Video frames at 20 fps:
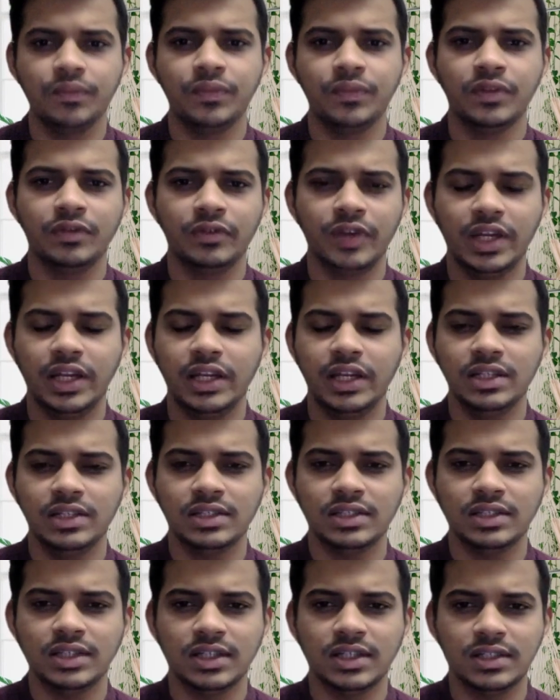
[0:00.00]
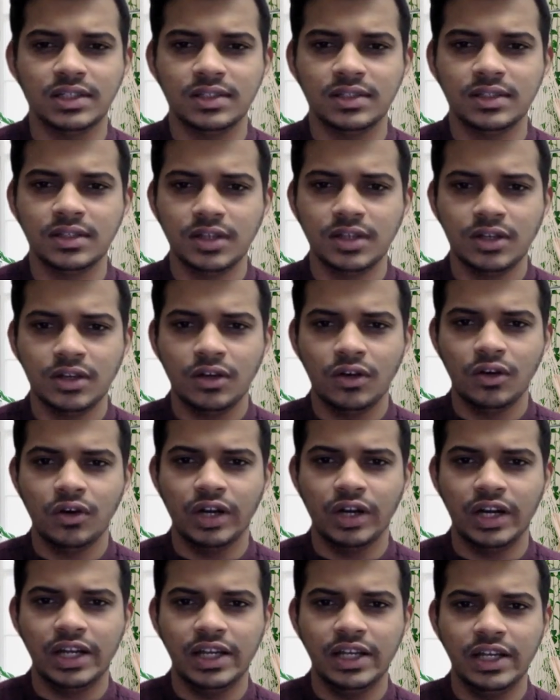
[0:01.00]
wearing studs or
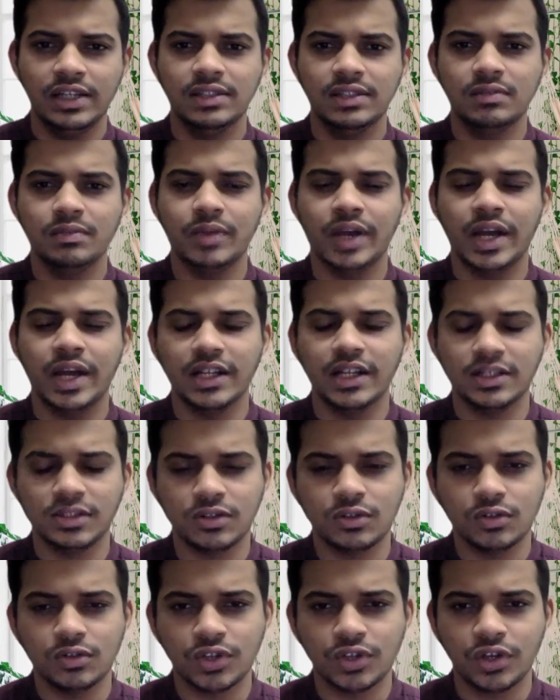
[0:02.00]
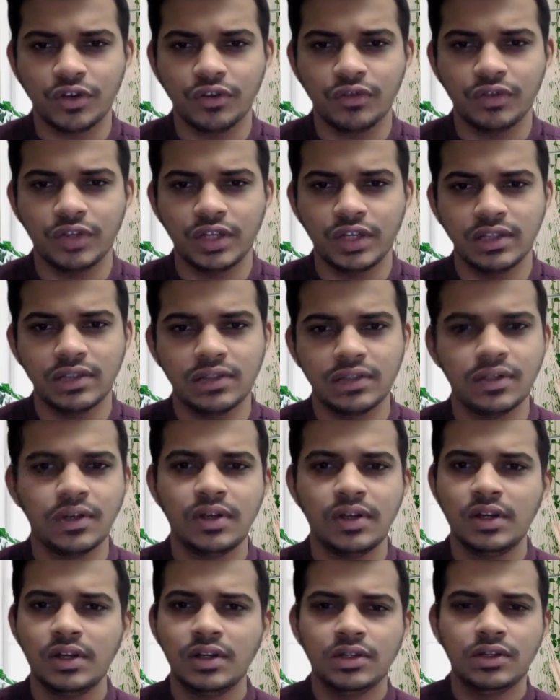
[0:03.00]
any wristbands, those kind of things.
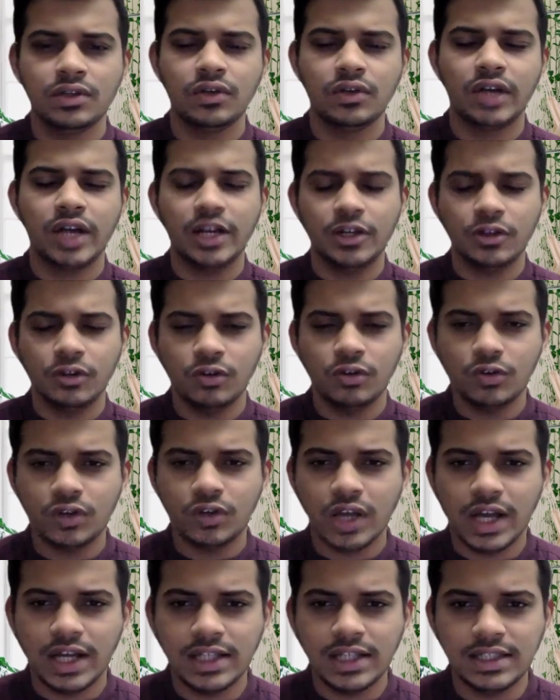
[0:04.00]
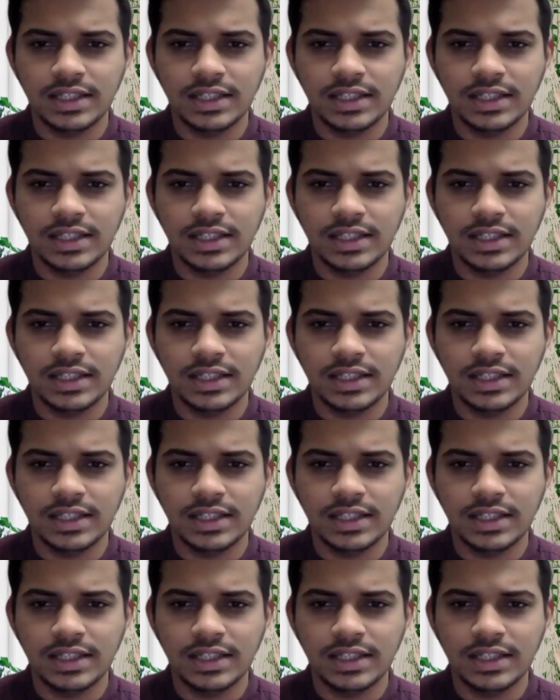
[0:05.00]
So try to look as